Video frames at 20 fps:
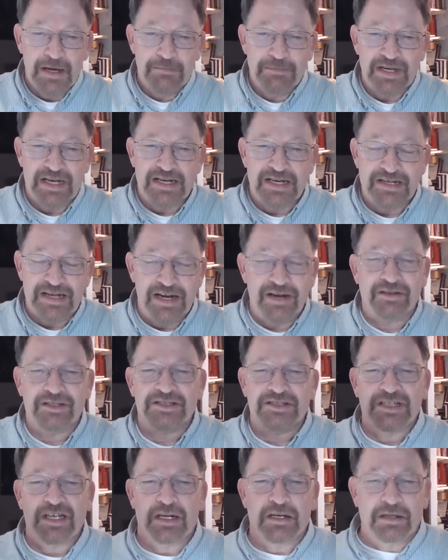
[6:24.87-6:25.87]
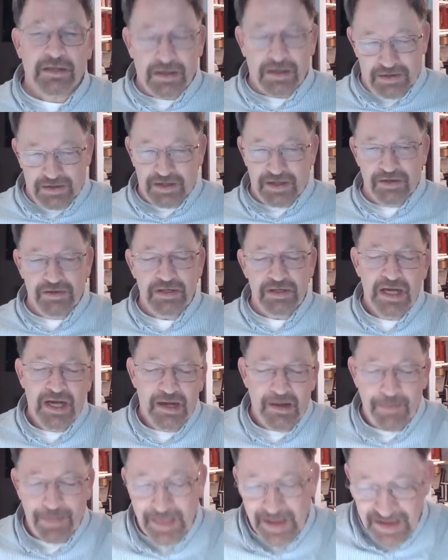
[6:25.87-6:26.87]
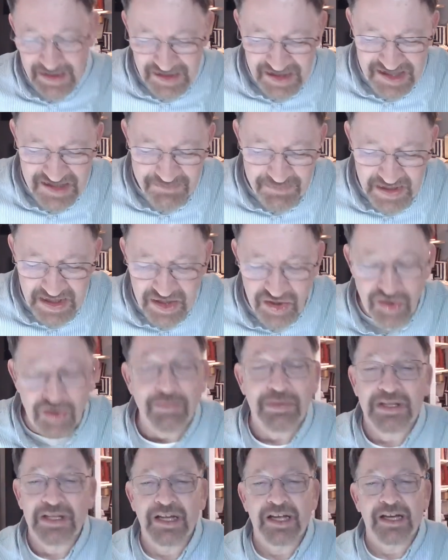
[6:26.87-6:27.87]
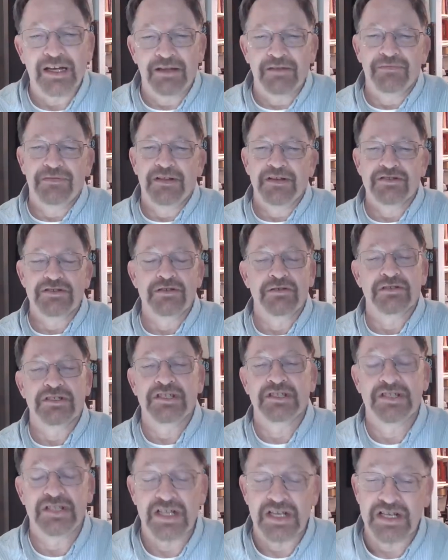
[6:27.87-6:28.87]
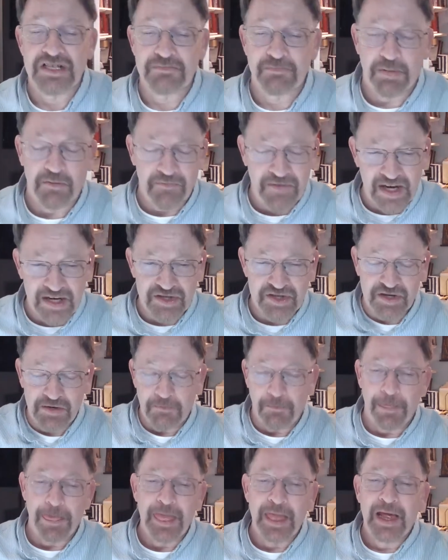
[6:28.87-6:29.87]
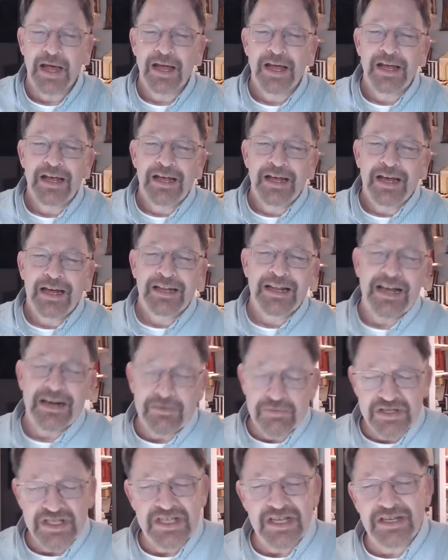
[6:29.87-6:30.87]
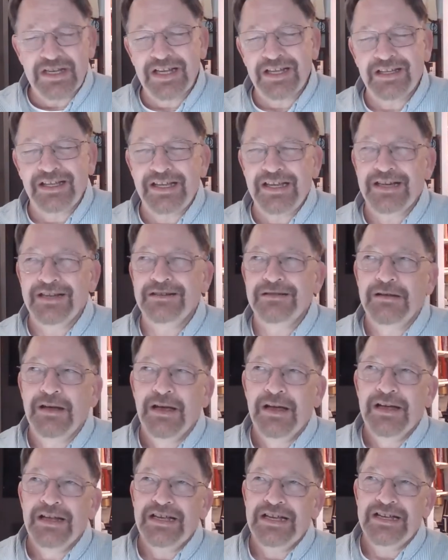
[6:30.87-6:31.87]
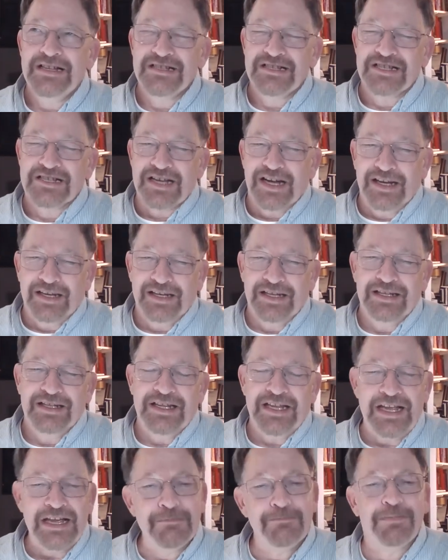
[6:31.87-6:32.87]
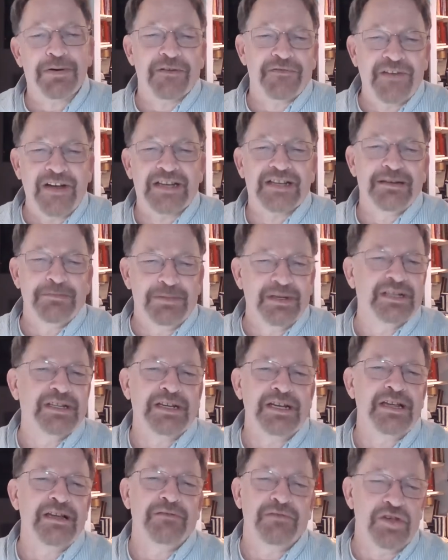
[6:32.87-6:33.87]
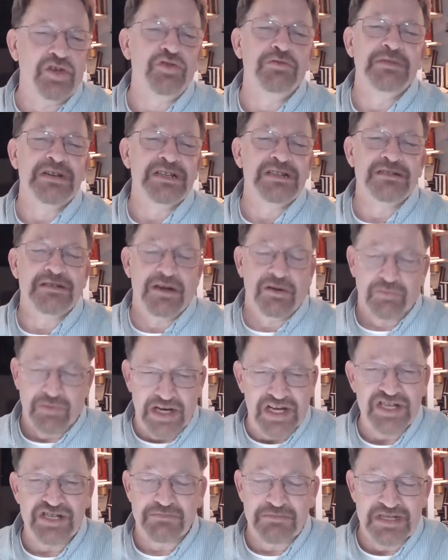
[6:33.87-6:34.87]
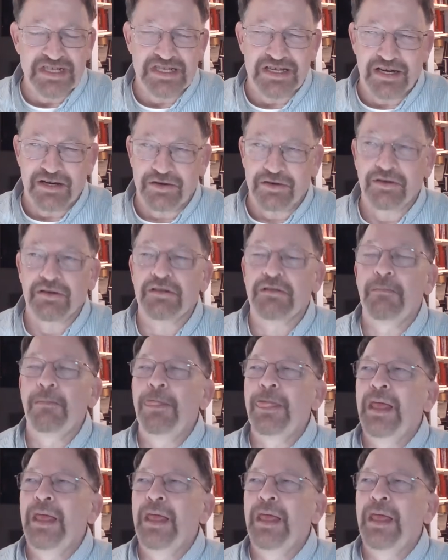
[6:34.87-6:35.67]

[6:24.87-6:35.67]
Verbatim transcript: because Aristotle argued that this being human life, there's no such thing as perfection. And that Aristotelian insight in the imperfectibility of human arrangements on earth